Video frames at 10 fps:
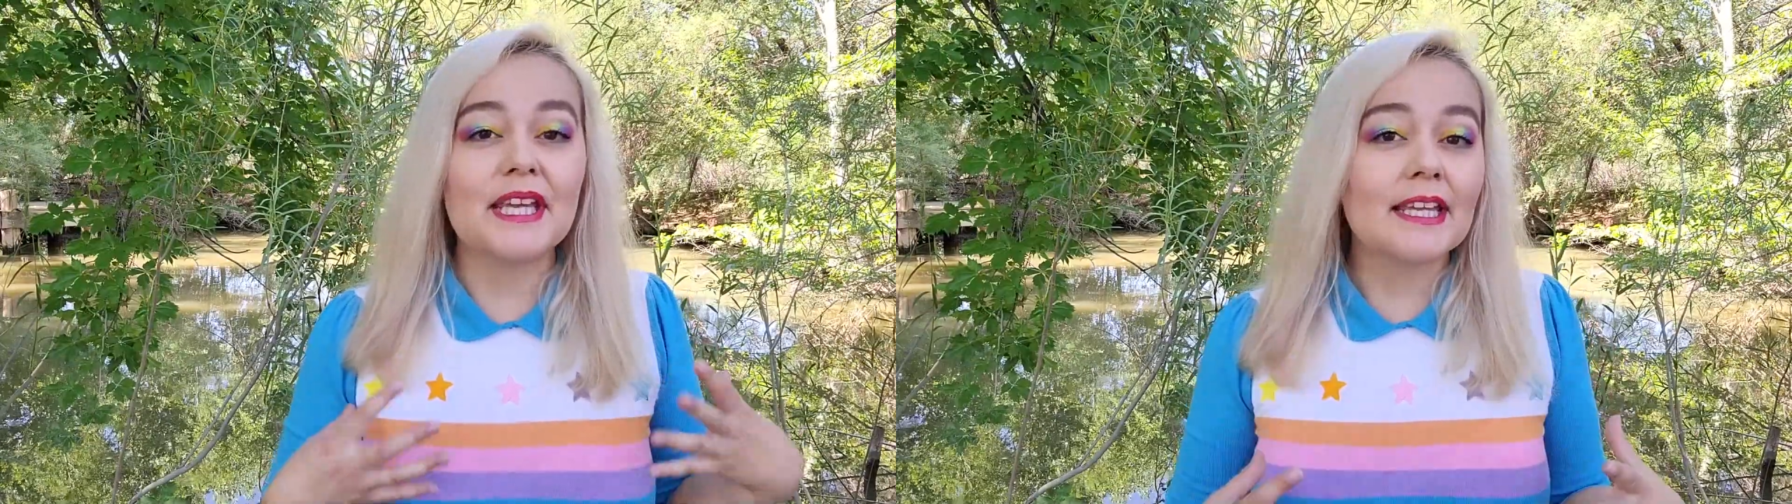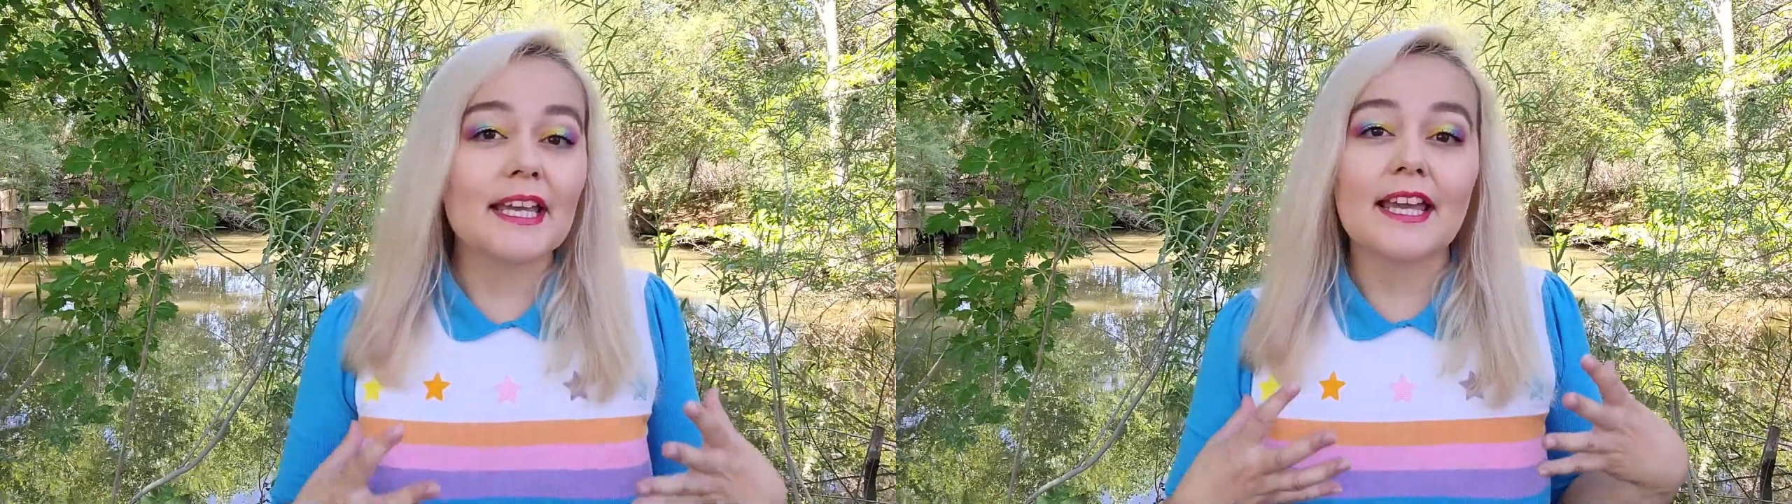
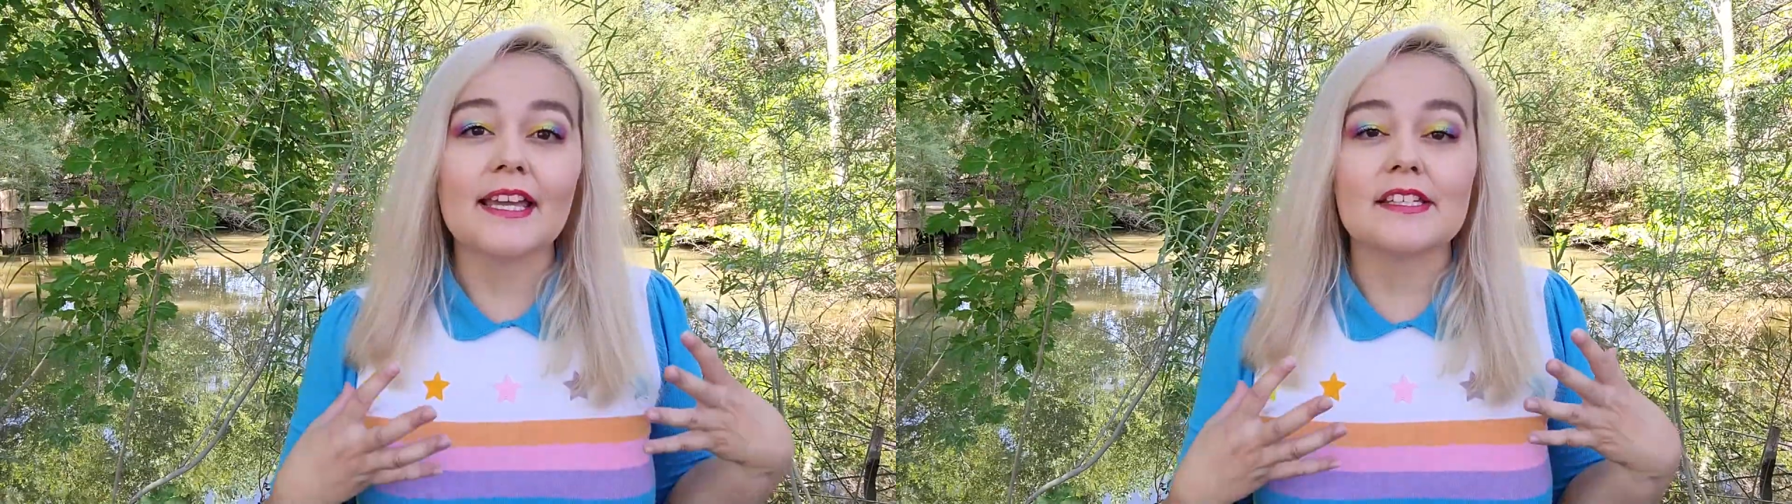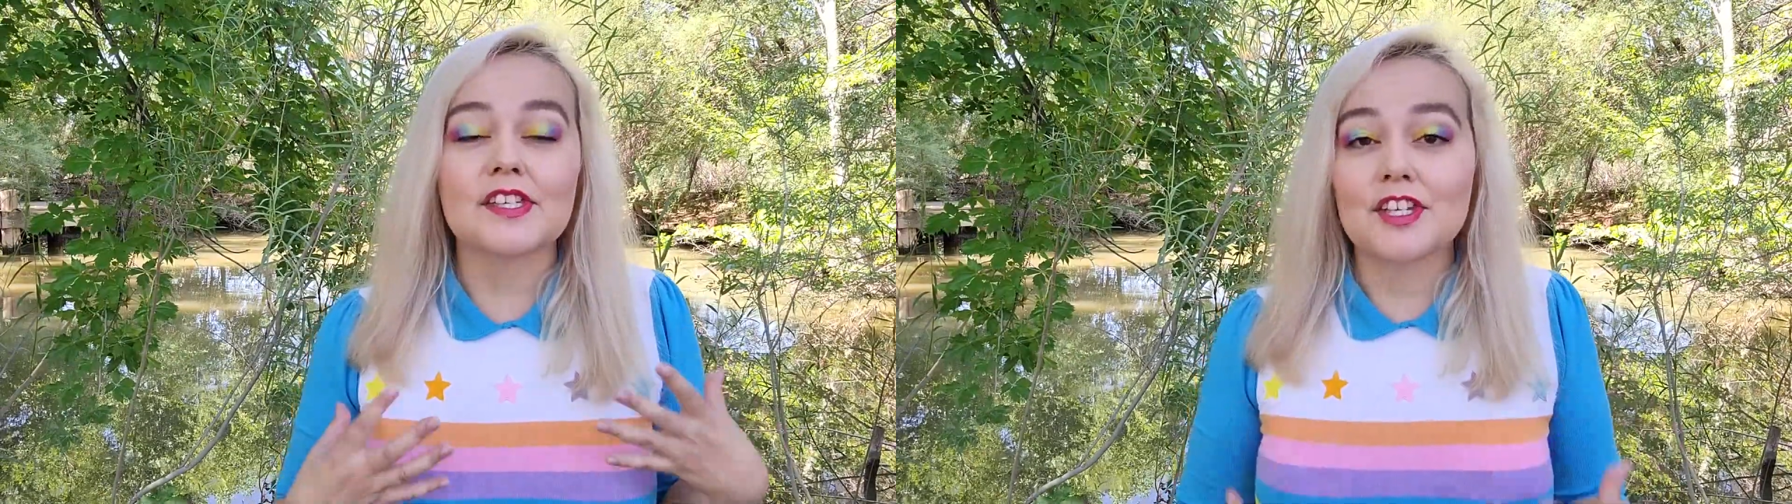being
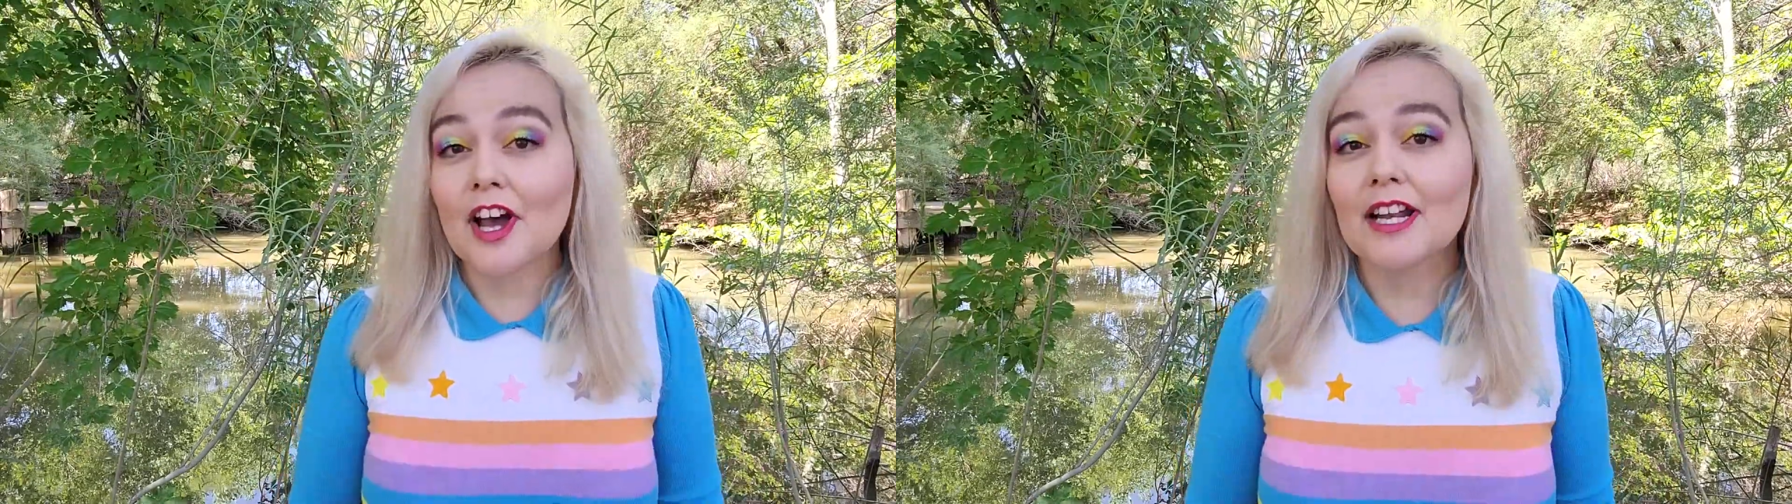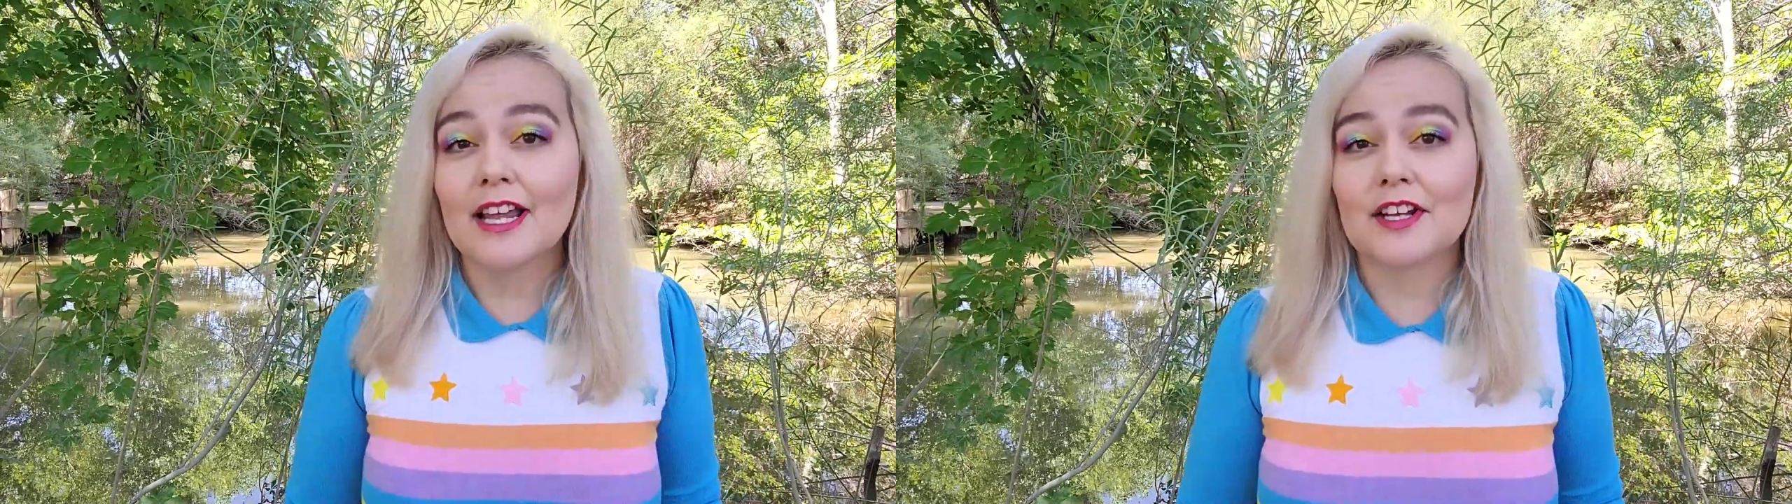gay is
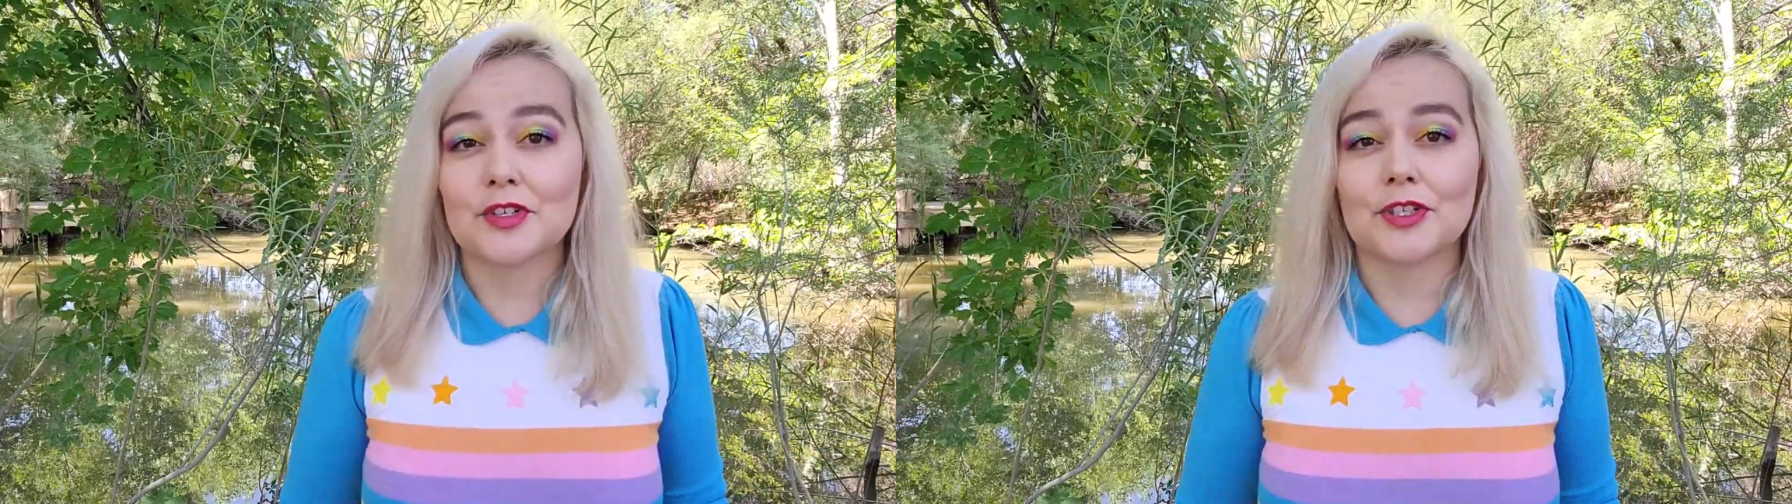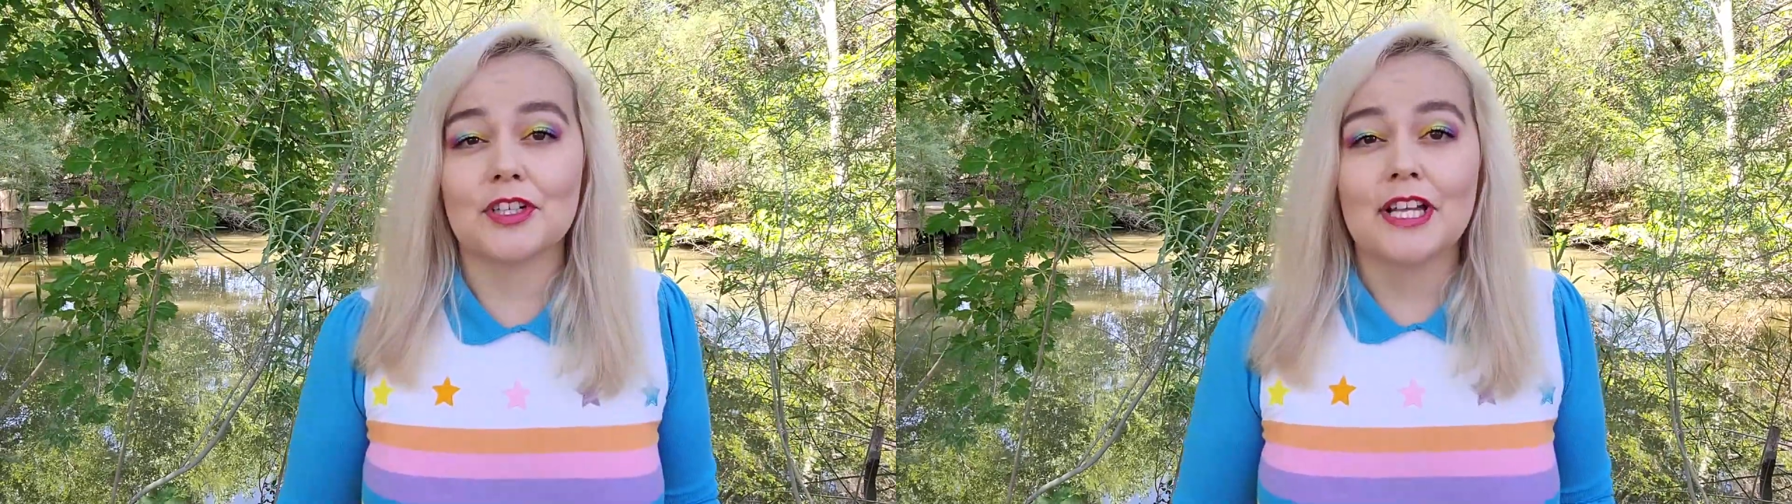not
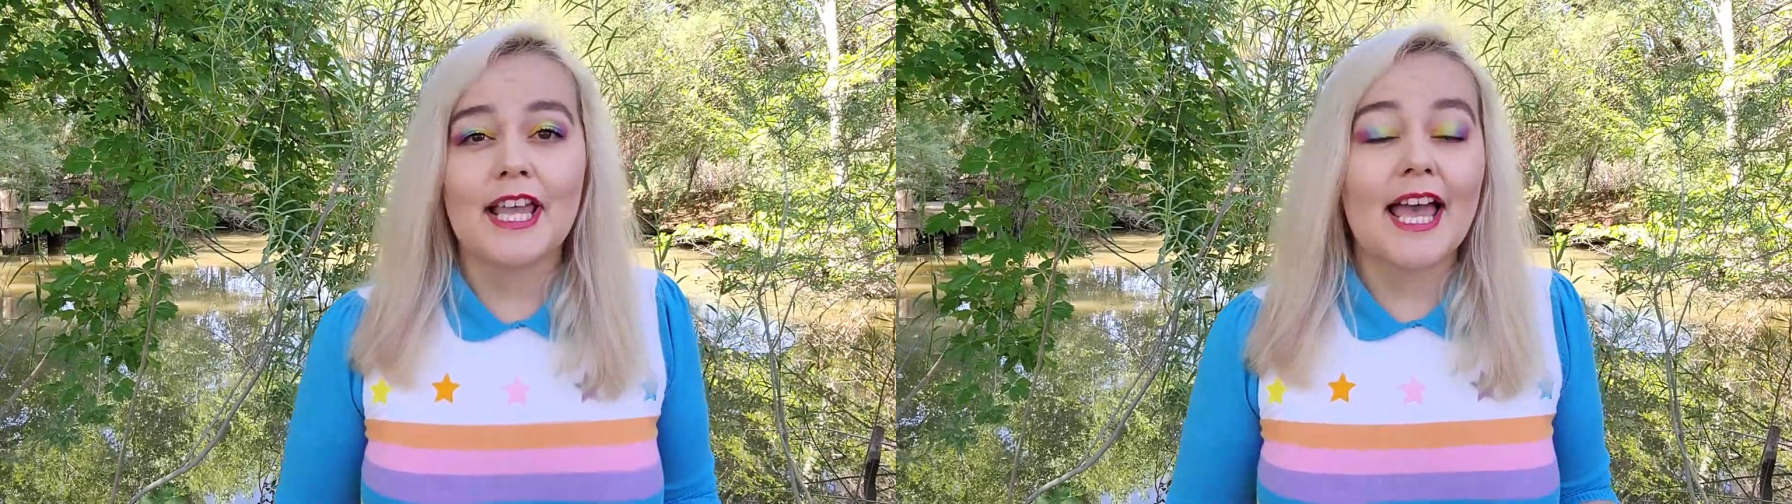natural